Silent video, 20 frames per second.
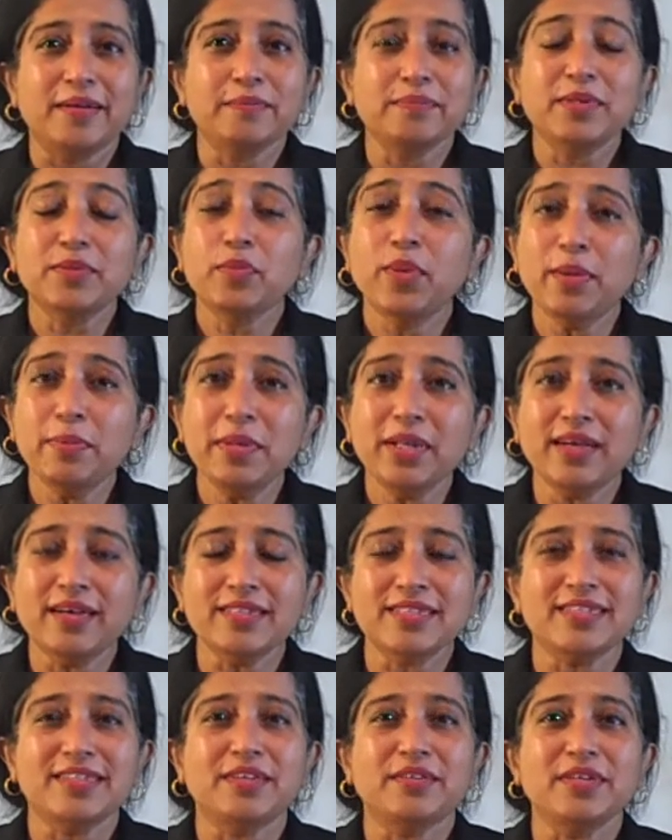The webinar
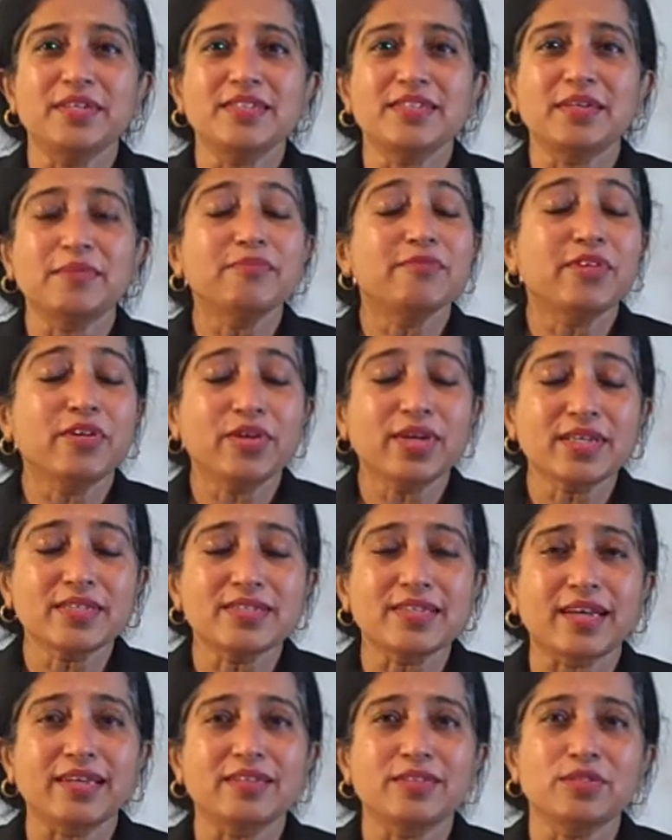series I'm very
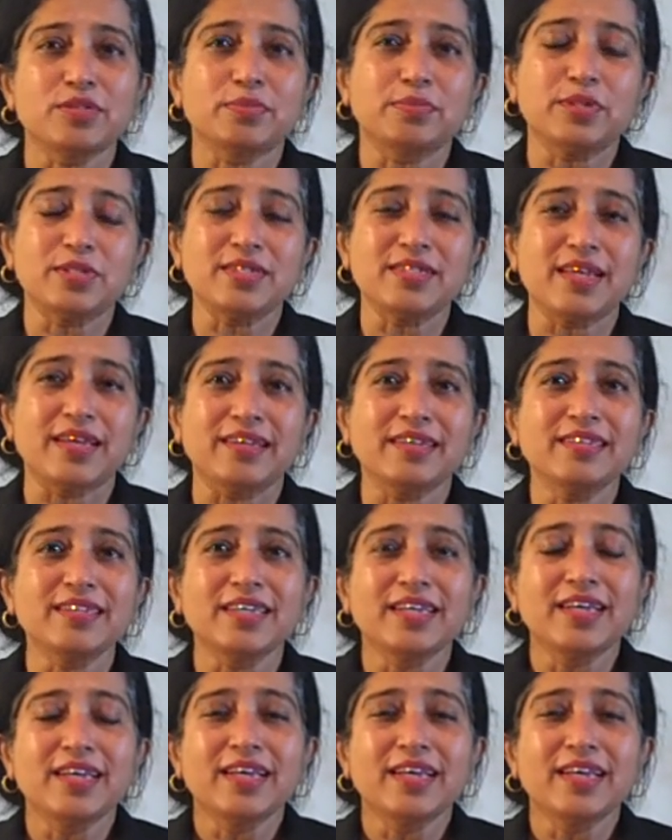excited to present.